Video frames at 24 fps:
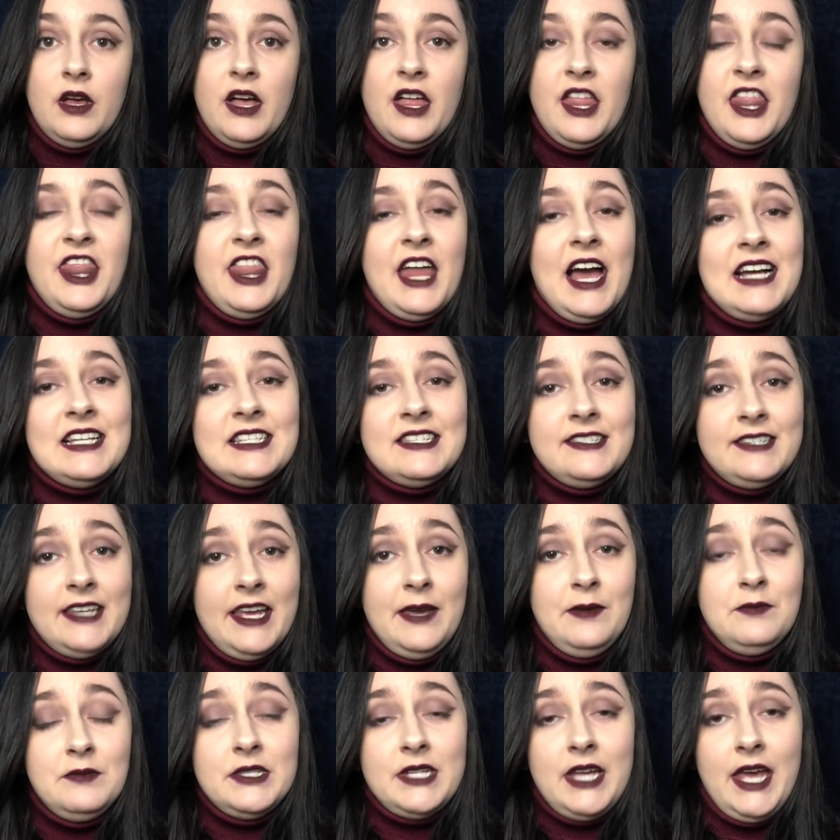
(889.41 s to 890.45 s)
That
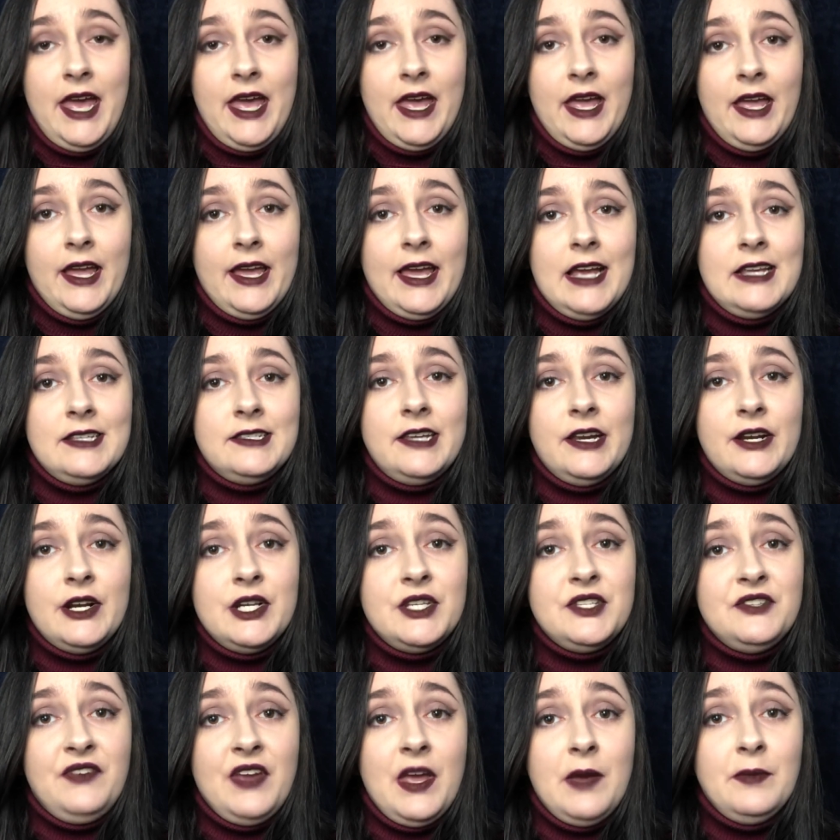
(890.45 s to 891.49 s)
same day,
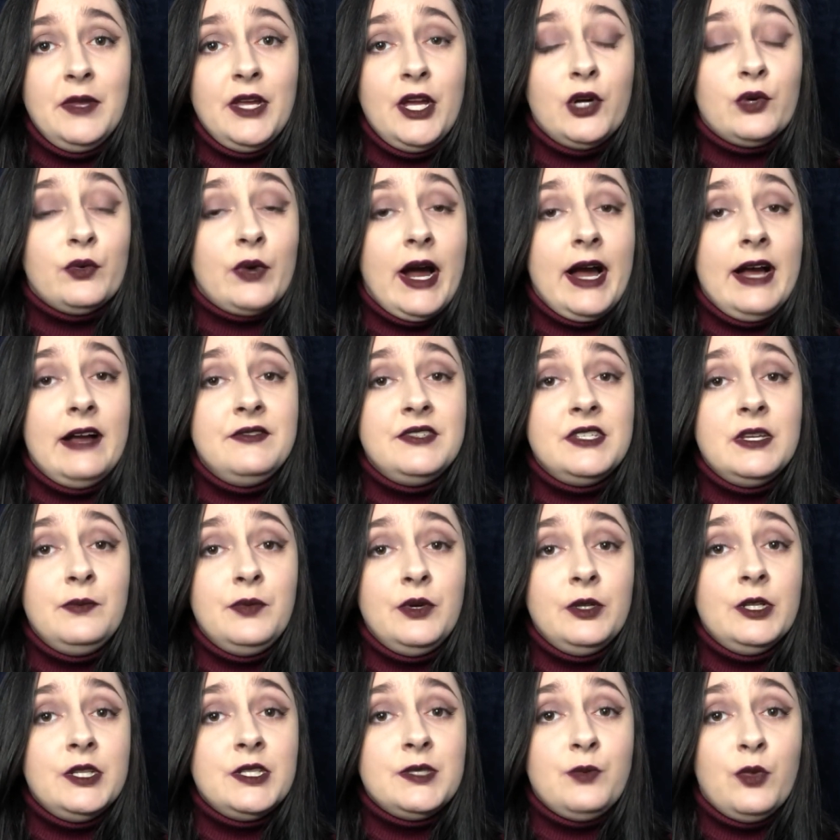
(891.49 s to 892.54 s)
Kaysera's family arrives at
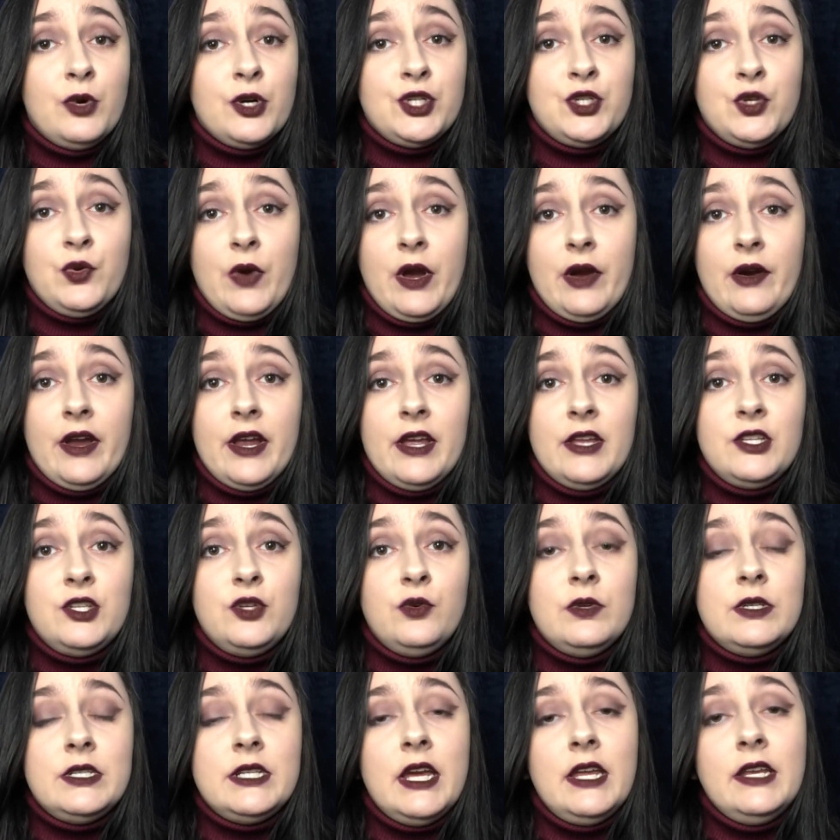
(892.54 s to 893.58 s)
Bullis Mortuary
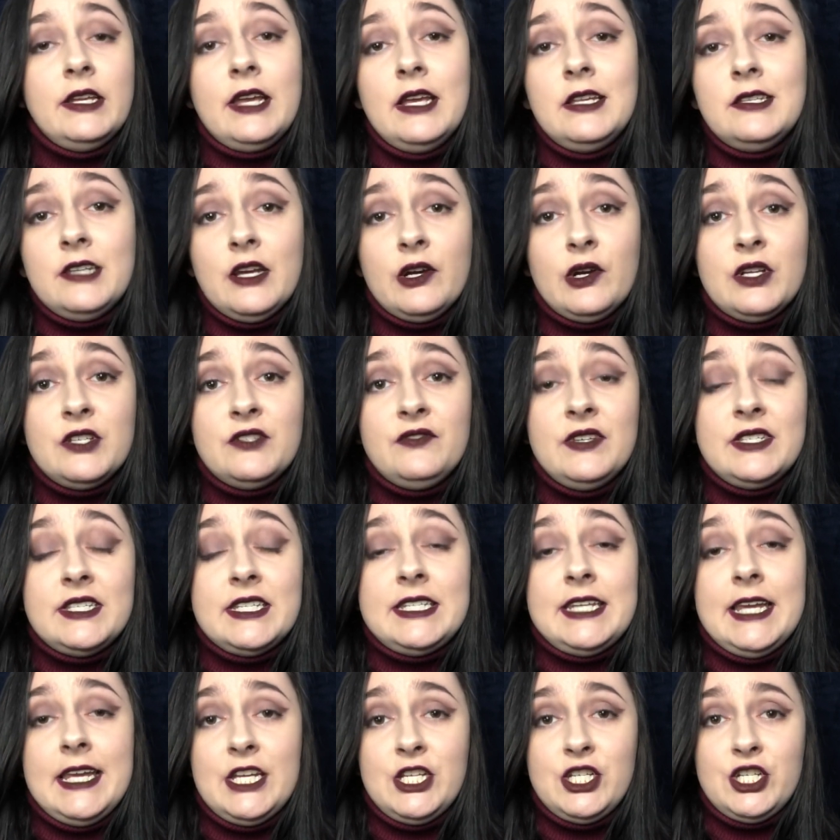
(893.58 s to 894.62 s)
to attend Kaysera's
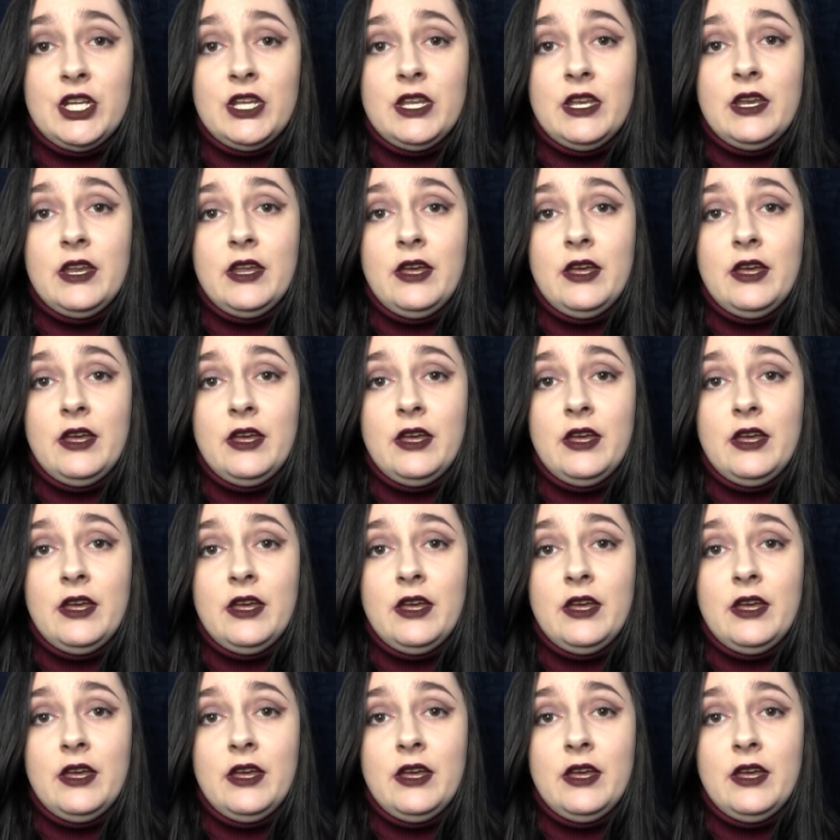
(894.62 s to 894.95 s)
visitation,